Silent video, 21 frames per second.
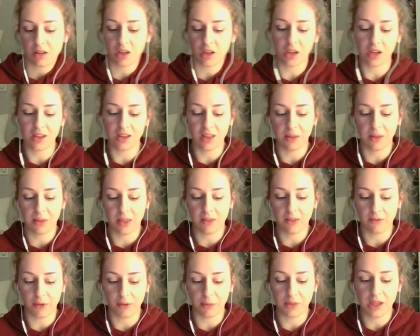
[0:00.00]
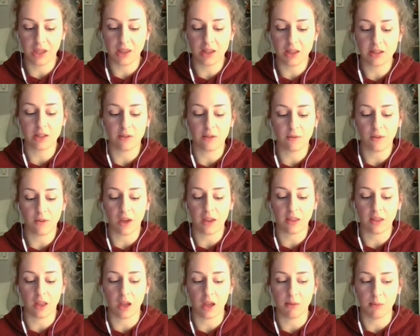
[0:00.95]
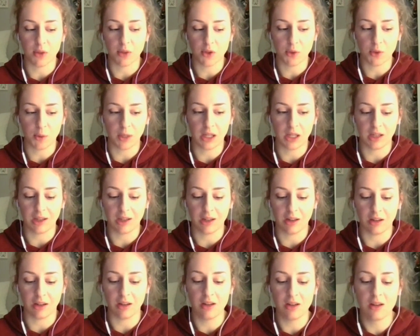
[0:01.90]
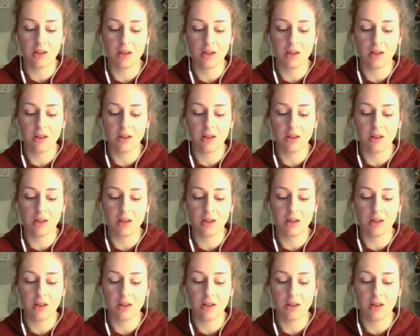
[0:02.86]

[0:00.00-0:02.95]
for me, that's a fine line between